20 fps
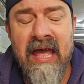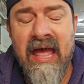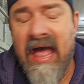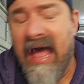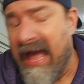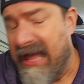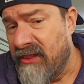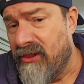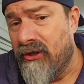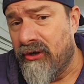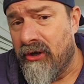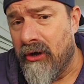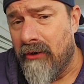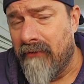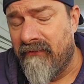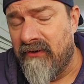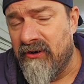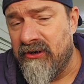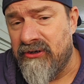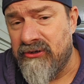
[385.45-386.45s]
I look
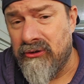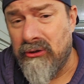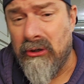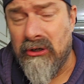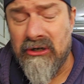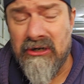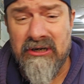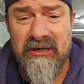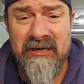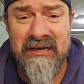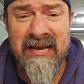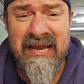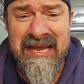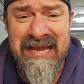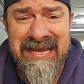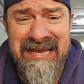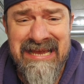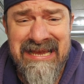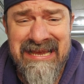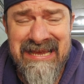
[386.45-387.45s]
over to her
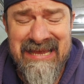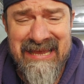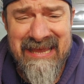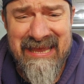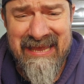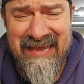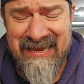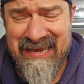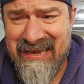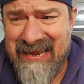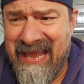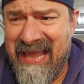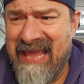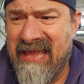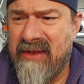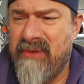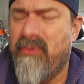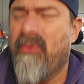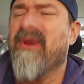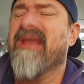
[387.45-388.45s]
in
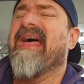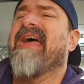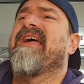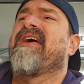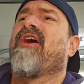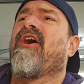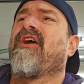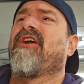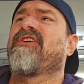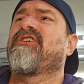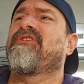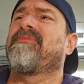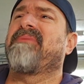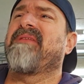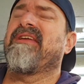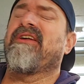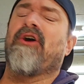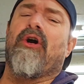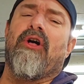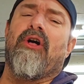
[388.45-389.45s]
what I
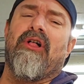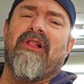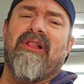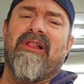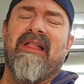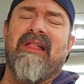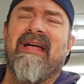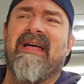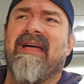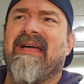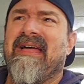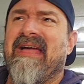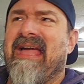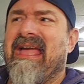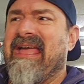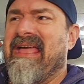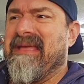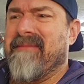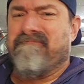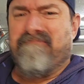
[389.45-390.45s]
arguably call
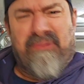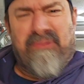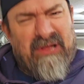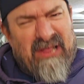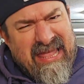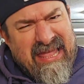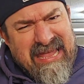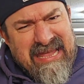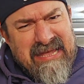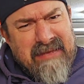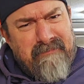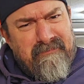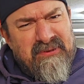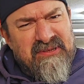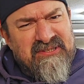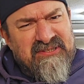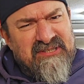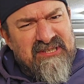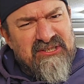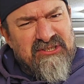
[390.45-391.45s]
a plank
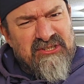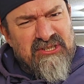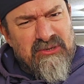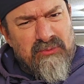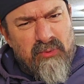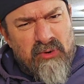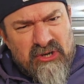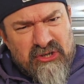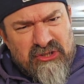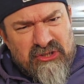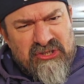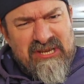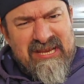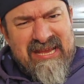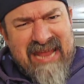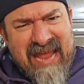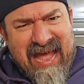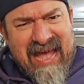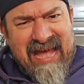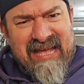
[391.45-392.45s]
position, where she
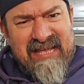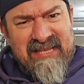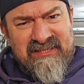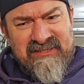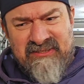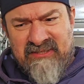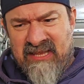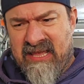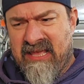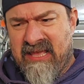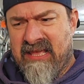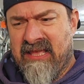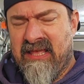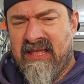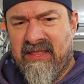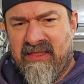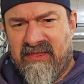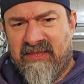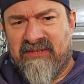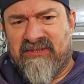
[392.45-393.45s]
has
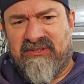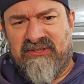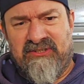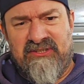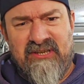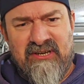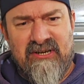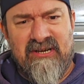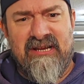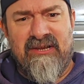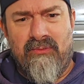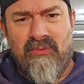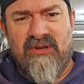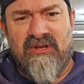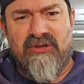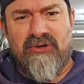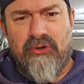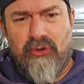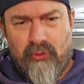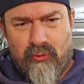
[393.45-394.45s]
the steering
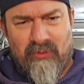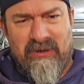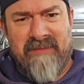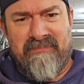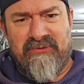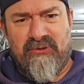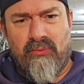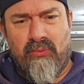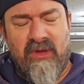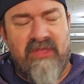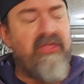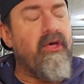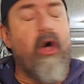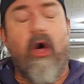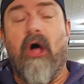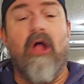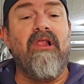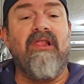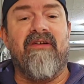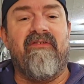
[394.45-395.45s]
wheel gripped with
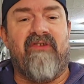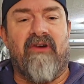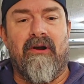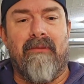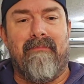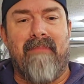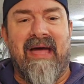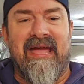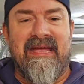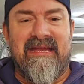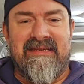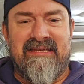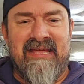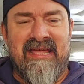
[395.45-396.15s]
all of her might,